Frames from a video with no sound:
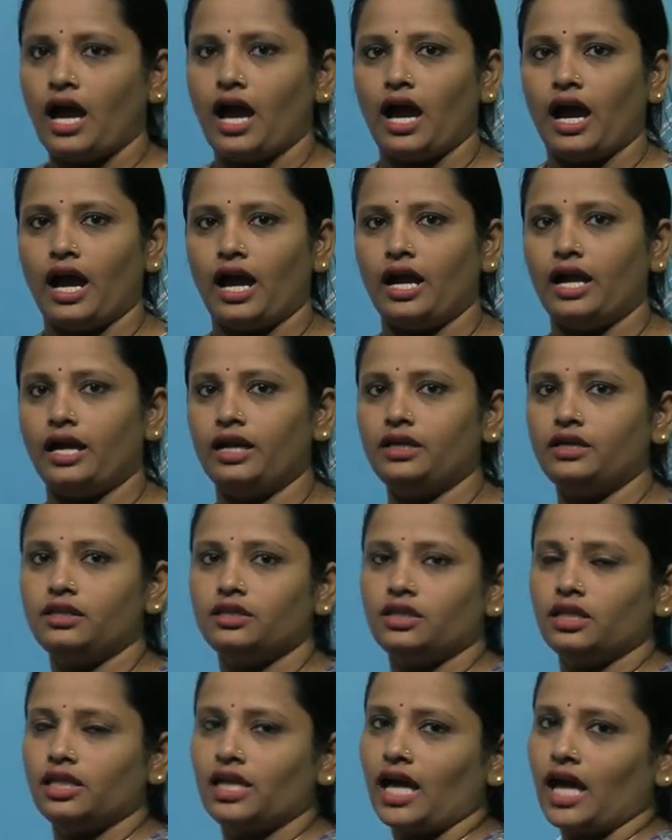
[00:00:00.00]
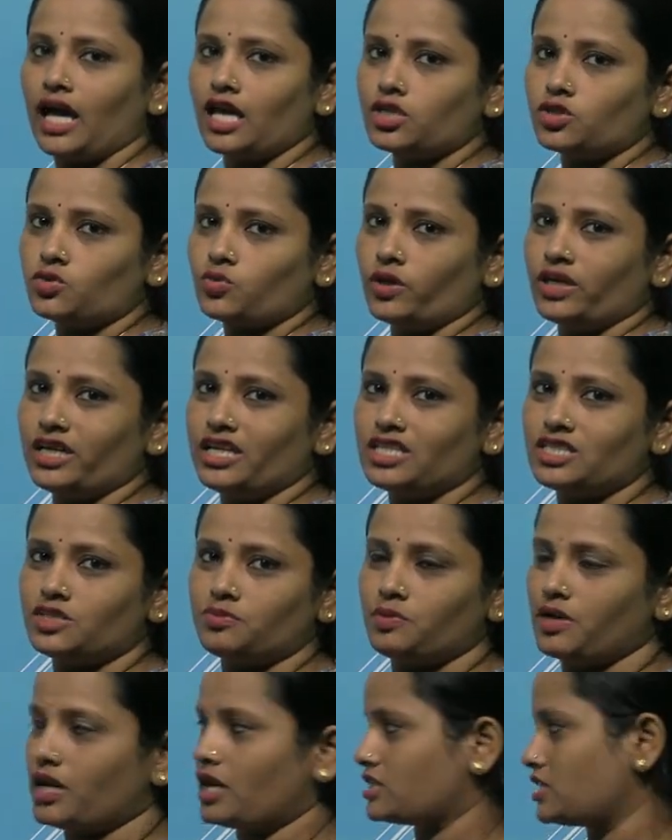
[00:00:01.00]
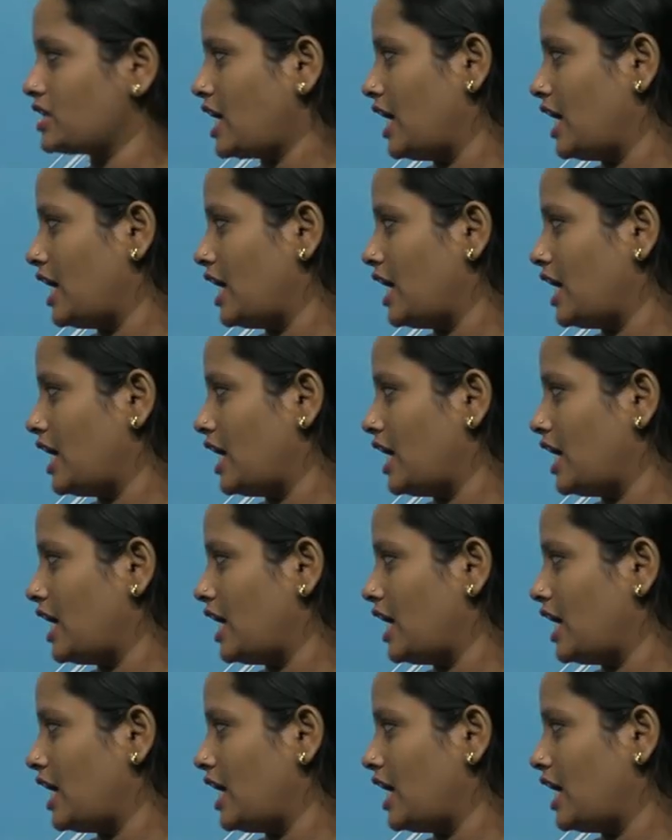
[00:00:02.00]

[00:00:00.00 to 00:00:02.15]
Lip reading: And the last word is brush.